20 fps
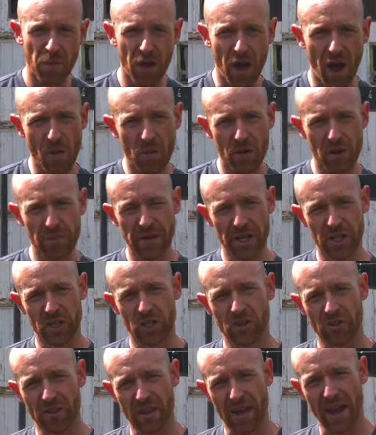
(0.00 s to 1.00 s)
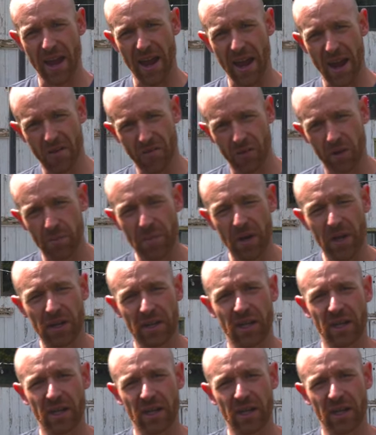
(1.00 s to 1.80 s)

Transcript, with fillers: but I wanna make sure that everybody